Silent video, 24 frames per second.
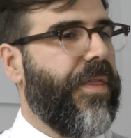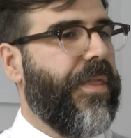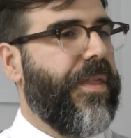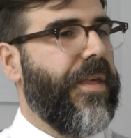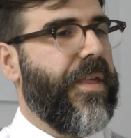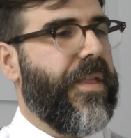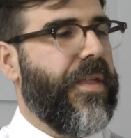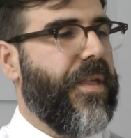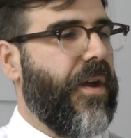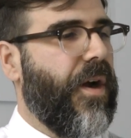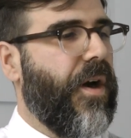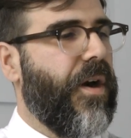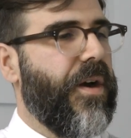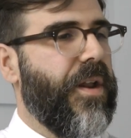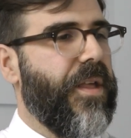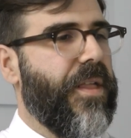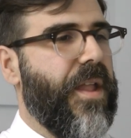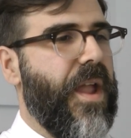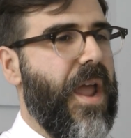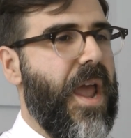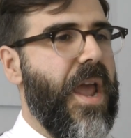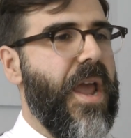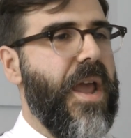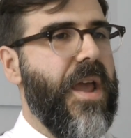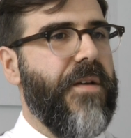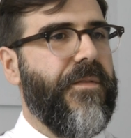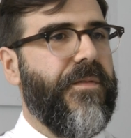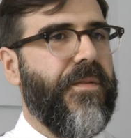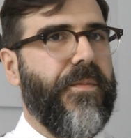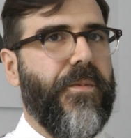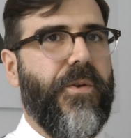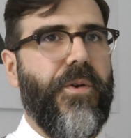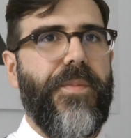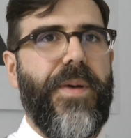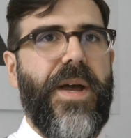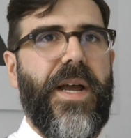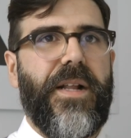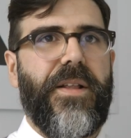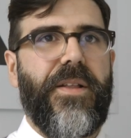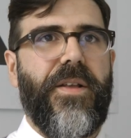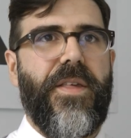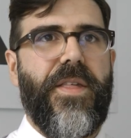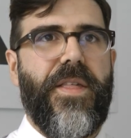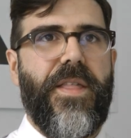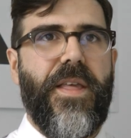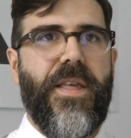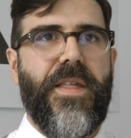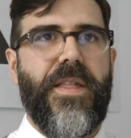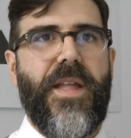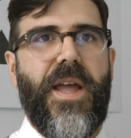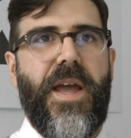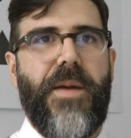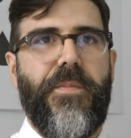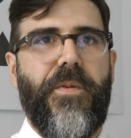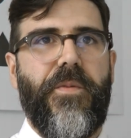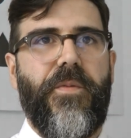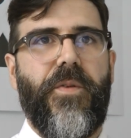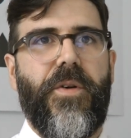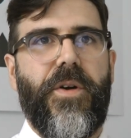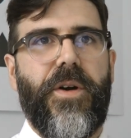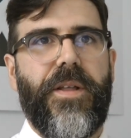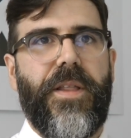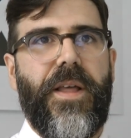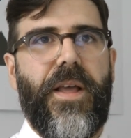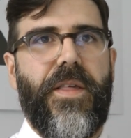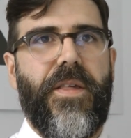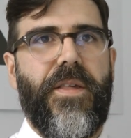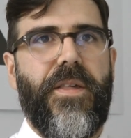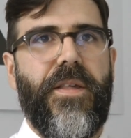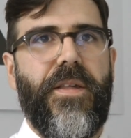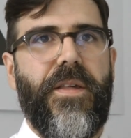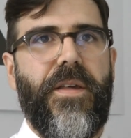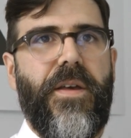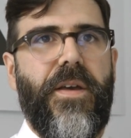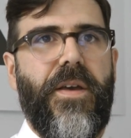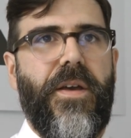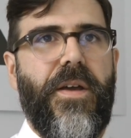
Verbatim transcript: This artist A from Quebec does this type of work that's,